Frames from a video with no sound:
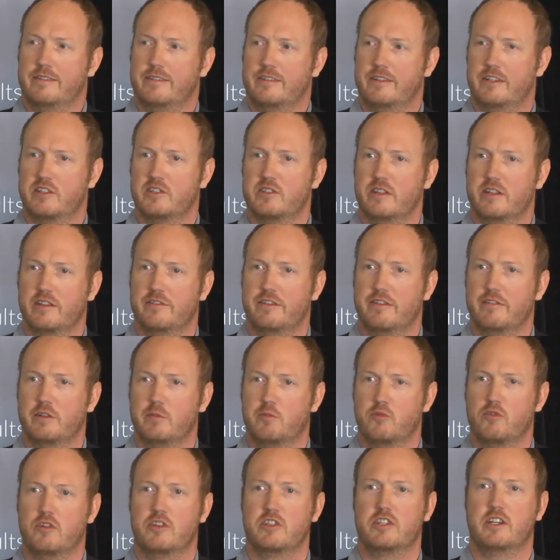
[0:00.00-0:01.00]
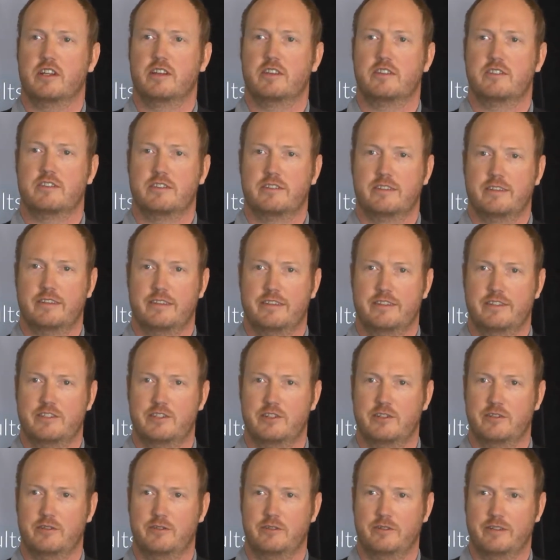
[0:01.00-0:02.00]
extent of having projects
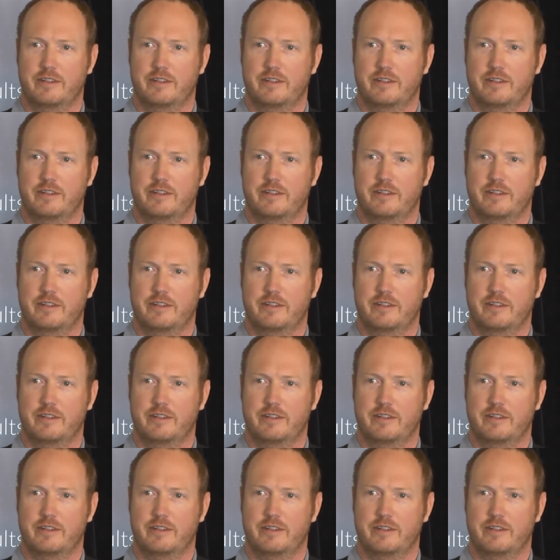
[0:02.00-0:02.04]
to